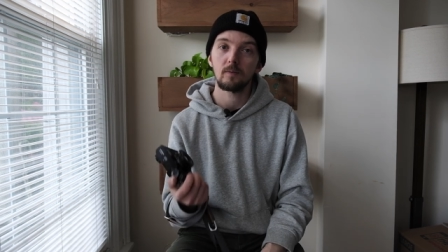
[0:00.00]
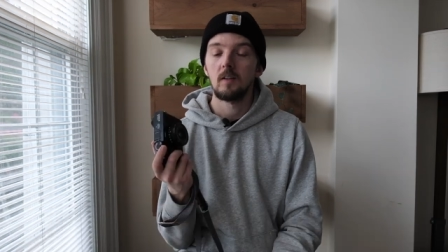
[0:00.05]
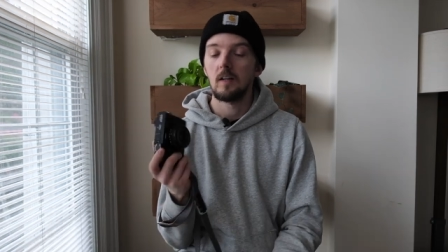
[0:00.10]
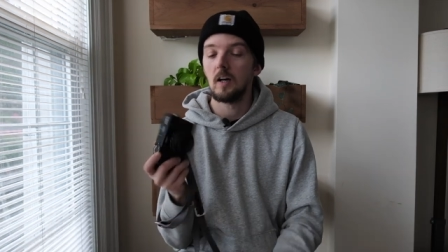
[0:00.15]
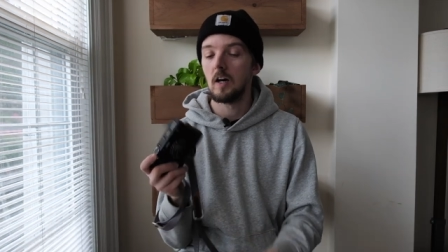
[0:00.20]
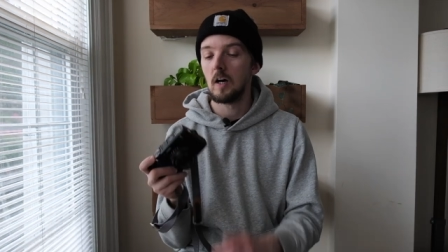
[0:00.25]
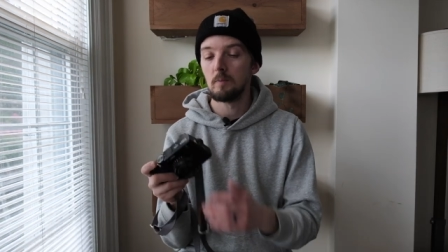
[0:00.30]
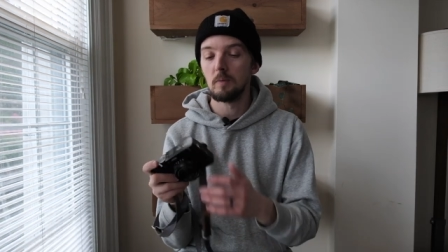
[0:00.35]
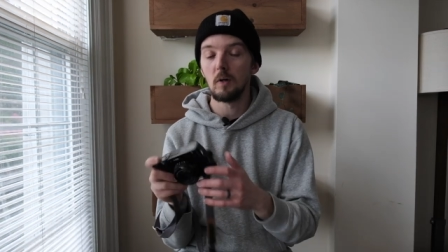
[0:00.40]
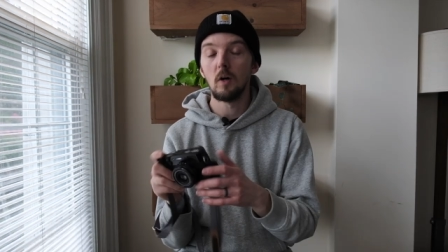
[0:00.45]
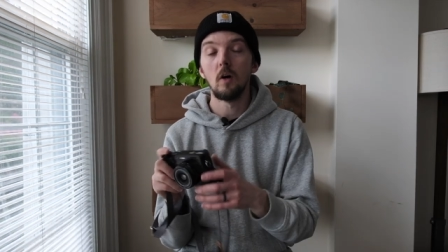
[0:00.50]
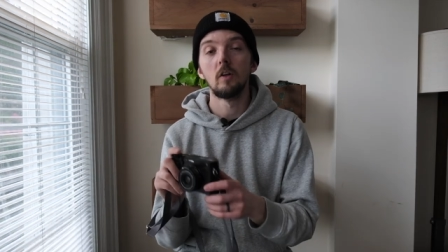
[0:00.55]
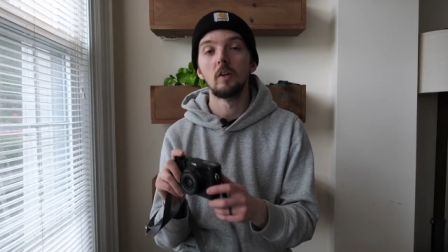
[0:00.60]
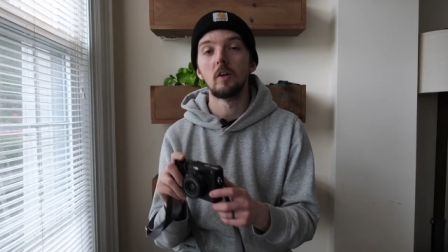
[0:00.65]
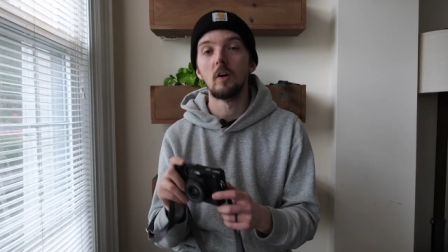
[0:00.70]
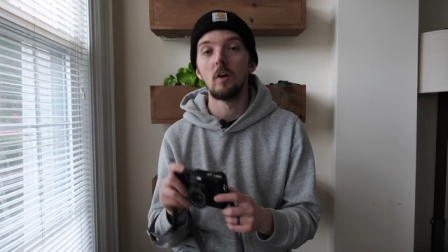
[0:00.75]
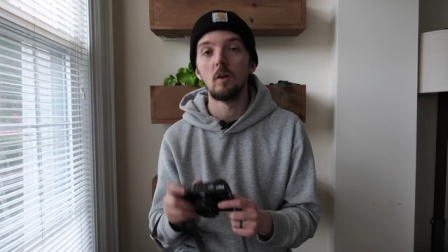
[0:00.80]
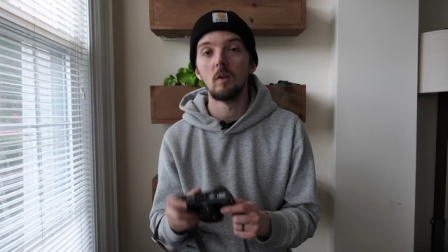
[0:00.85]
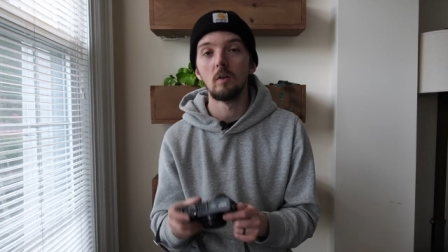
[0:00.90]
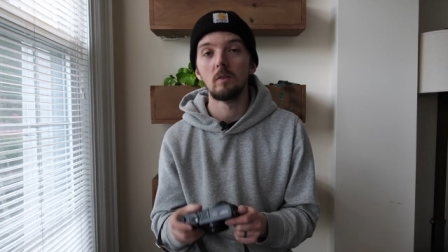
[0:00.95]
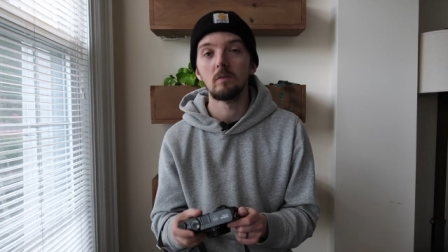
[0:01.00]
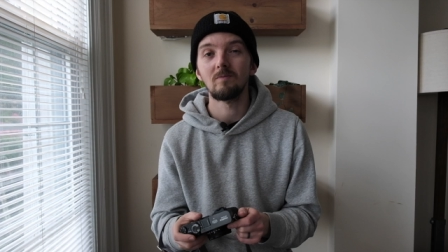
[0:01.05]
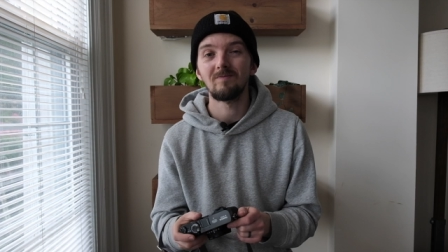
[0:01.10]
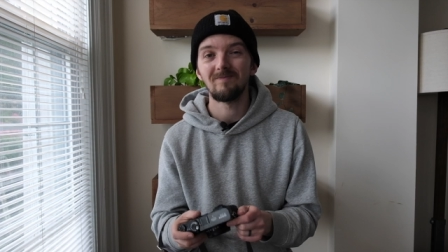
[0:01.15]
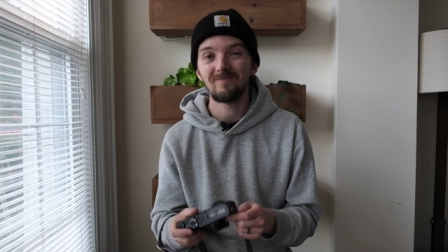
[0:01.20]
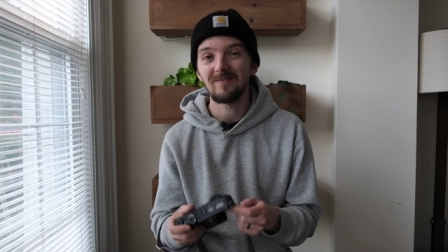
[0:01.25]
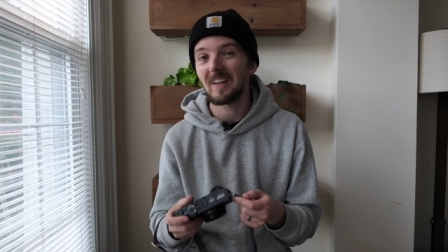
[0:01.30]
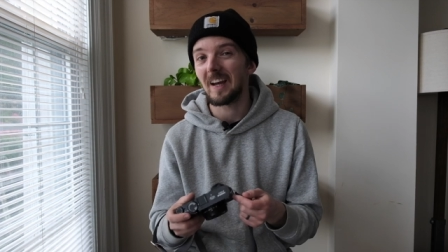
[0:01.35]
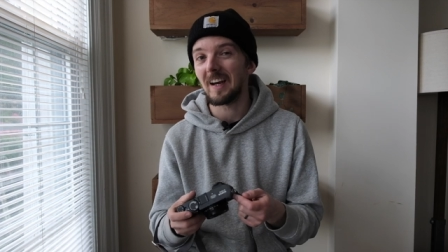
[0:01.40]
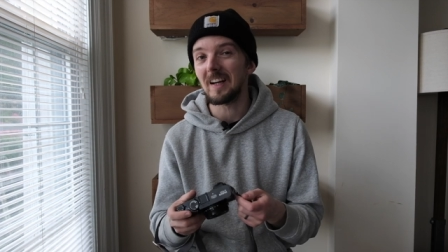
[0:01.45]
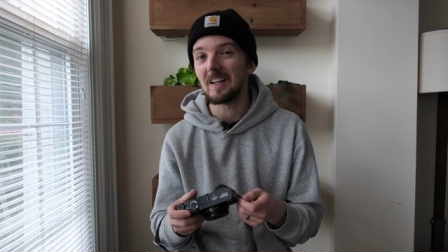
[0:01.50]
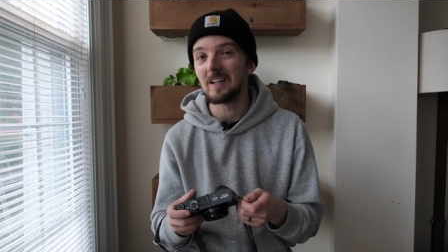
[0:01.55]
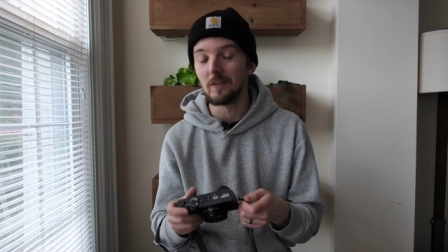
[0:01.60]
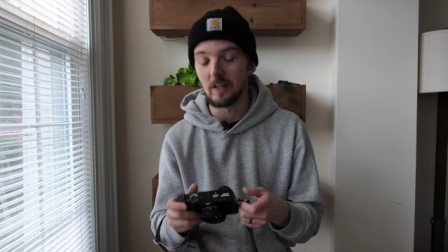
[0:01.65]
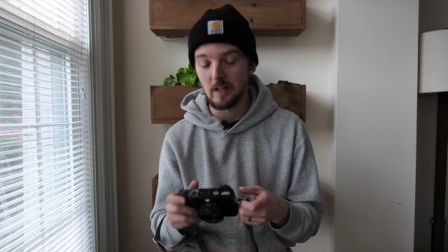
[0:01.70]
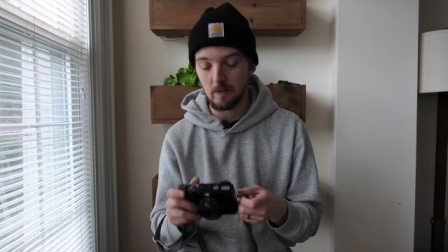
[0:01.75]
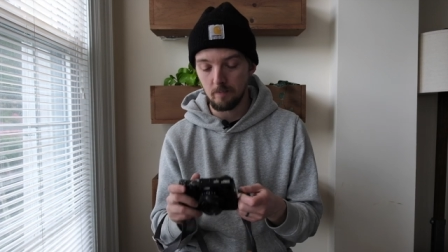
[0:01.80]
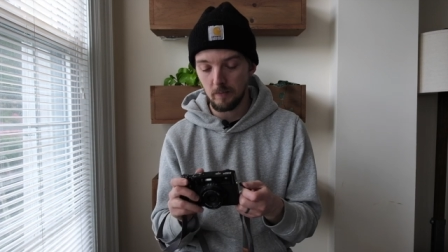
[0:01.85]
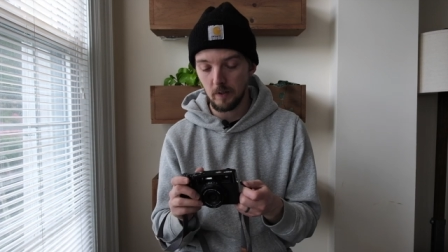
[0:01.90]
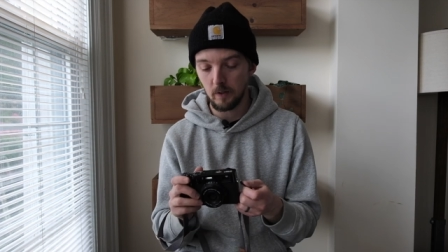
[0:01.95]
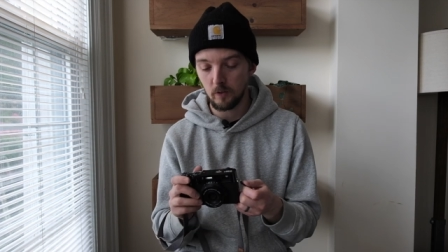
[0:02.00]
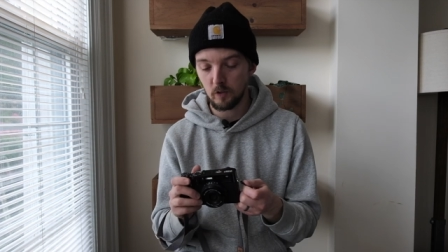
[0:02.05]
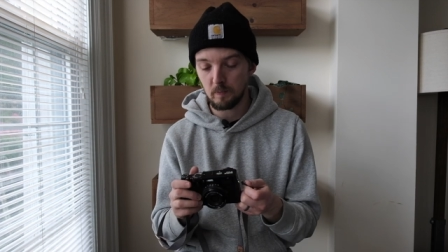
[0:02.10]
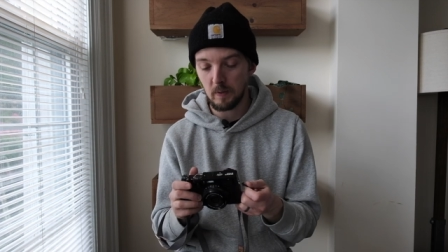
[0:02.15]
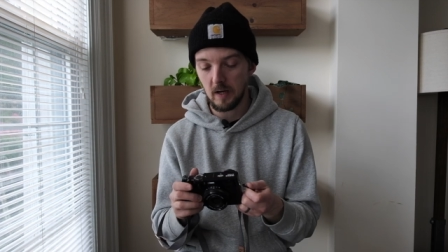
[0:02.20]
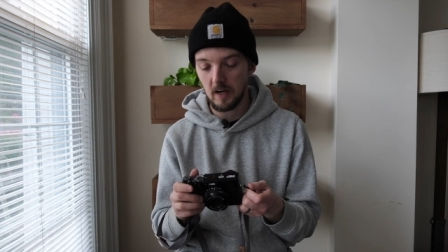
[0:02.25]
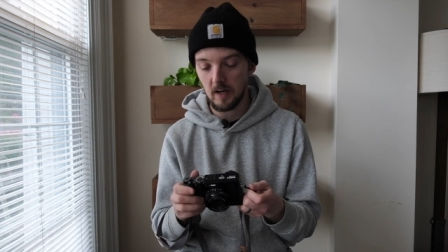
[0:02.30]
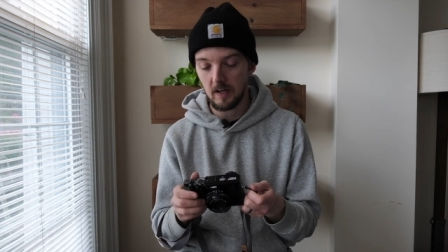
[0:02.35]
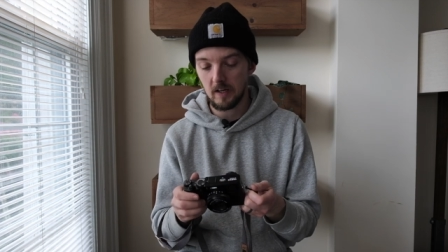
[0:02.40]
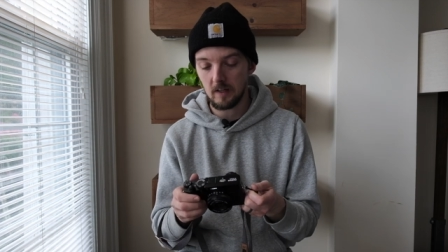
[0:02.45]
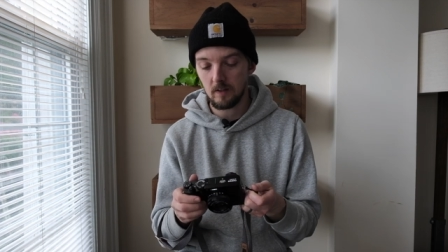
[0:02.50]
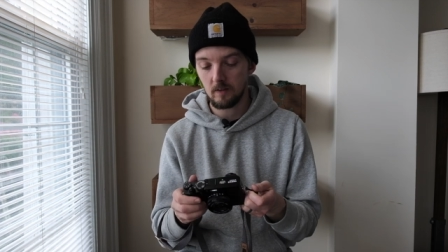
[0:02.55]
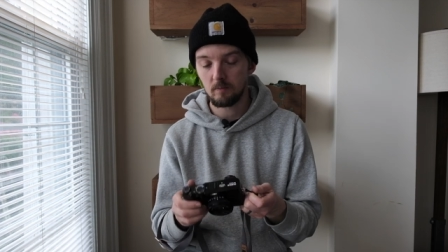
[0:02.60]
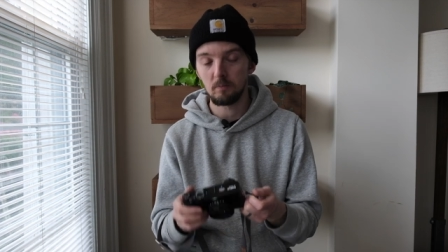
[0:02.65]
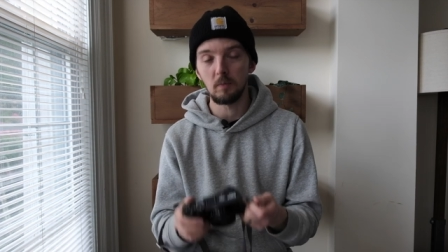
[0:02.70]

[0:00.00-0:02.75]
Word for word: Uh, but all in all, kind of an impulse buy,